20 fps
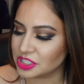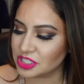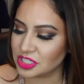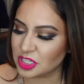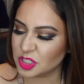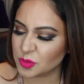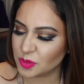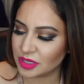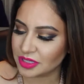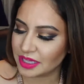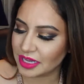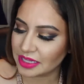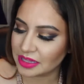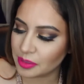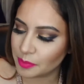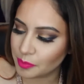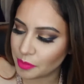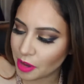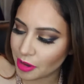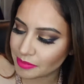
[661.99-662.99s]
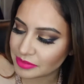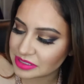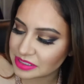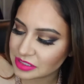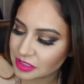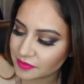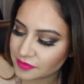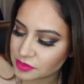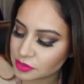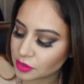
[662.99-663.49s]
she does wear like lip balm and
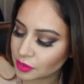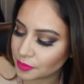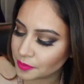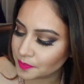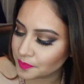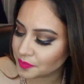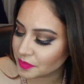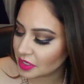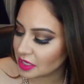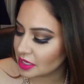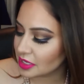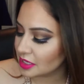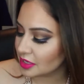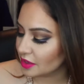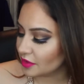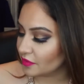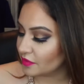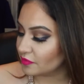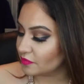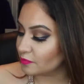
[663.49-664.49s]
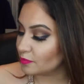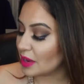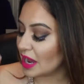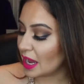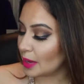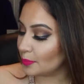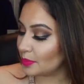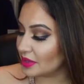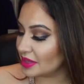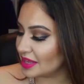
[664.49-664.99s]
stuff, so
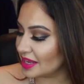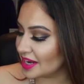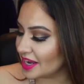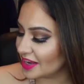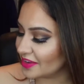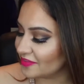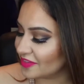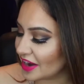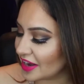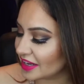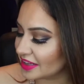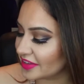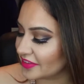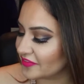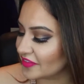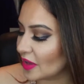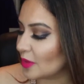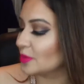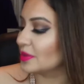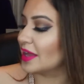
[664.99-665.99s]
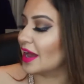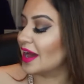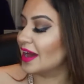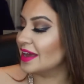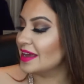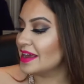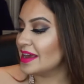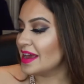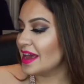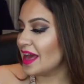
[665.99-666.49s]
happy that I finally found
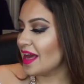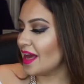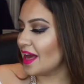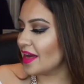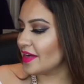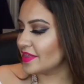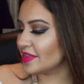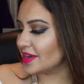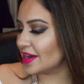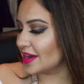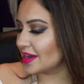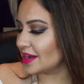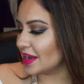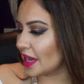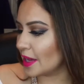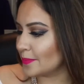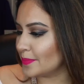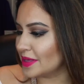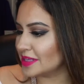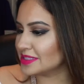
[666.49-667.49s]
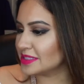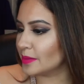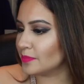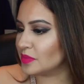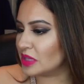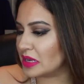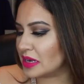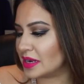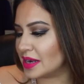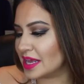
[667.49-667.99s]
that. And then I picked up
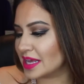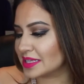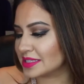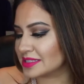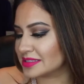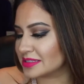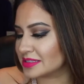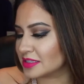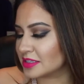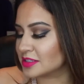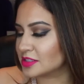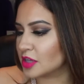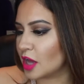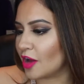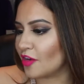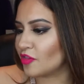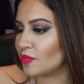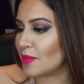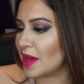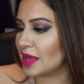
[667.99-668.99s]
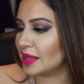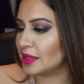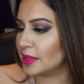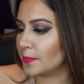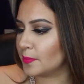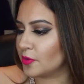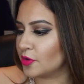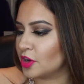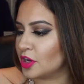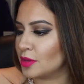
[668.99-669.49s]
the NYX Soft Matte
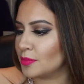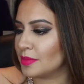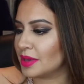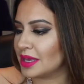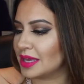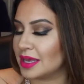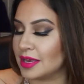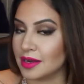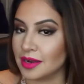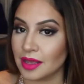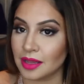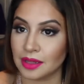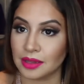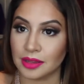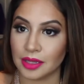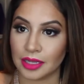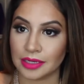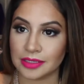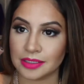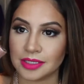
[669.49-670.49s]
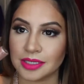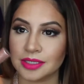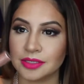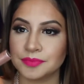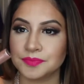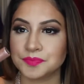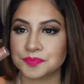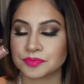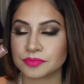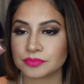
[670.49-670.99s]
Lip Cream in
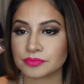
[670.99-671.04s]
London.